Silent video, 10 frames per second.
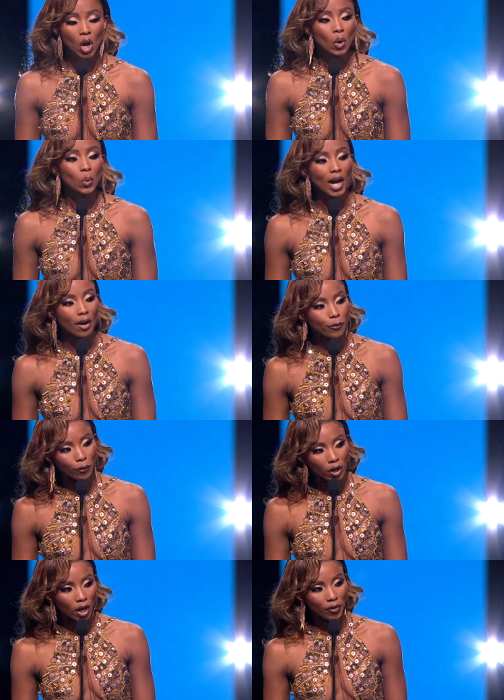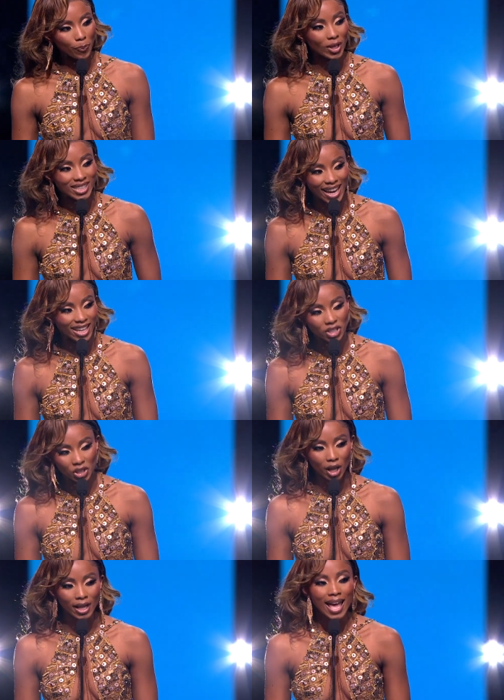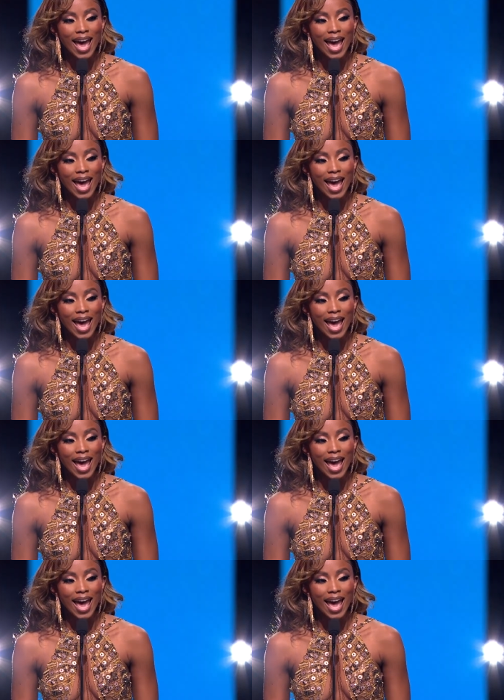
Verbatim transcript: We are full of potential